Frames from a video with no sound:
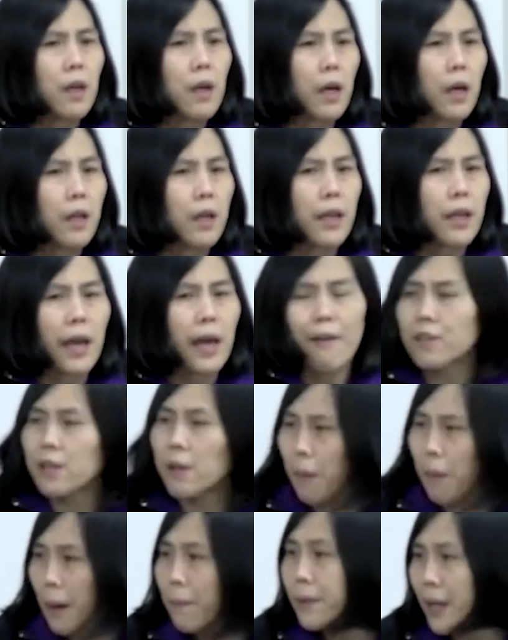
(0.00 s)
Uh, they have
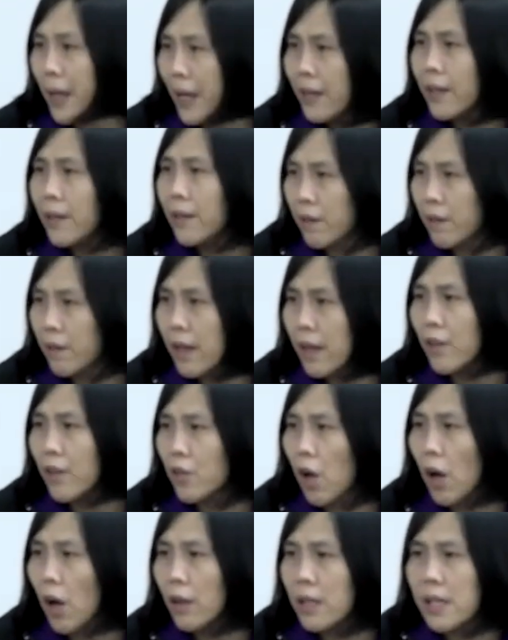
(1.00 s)
some updated things
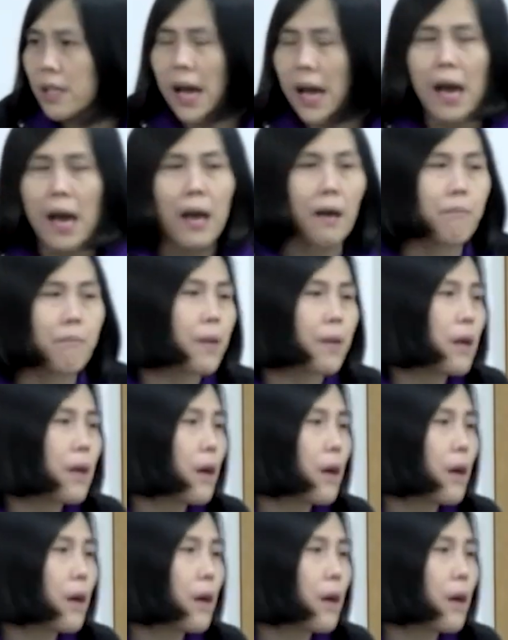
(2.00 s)
all the time.